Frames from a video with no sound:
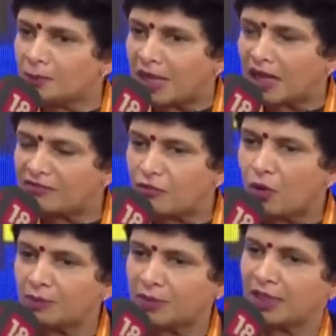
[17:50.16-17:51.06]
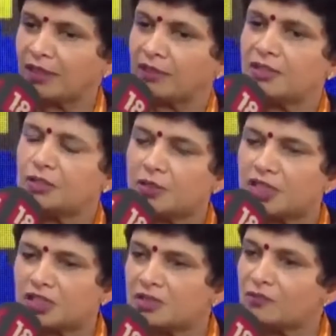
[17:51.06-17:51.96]
platform like
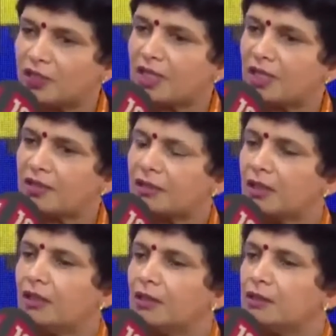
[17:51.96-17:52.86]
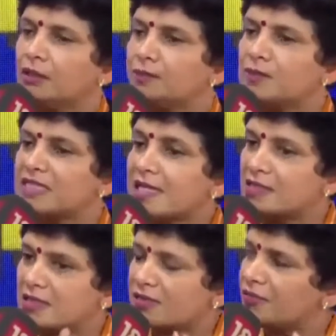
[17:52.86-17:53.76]
education where
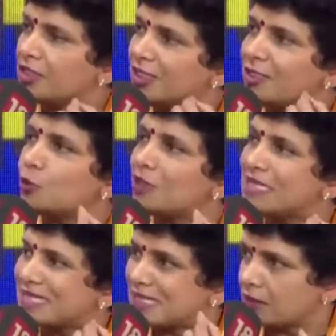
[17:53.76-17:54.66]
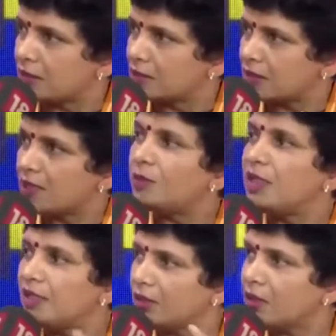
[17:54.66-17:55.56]
sensitivity to these skills and
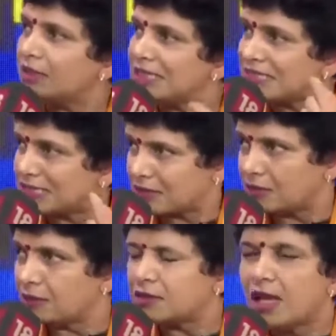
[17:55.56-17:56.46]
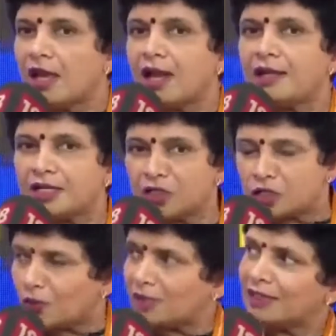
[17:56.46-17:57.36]
building on these skills and
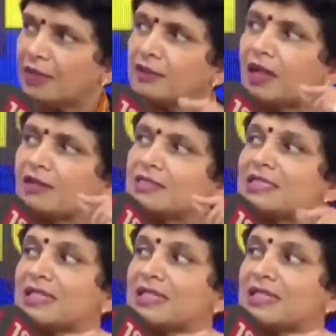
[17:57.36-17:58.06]
ensuring that that is